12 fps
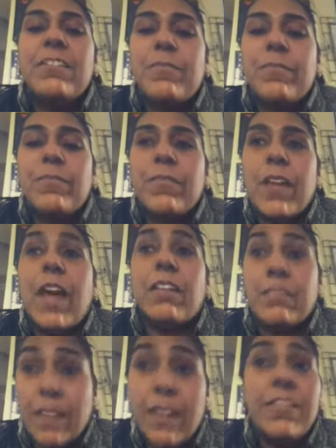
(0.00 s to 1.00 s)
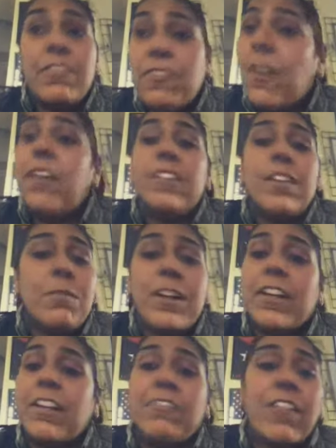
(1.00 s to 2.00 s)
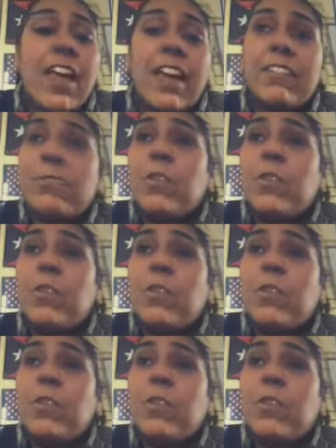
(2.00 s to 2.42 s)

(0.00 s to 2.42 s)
And they defend the American flag.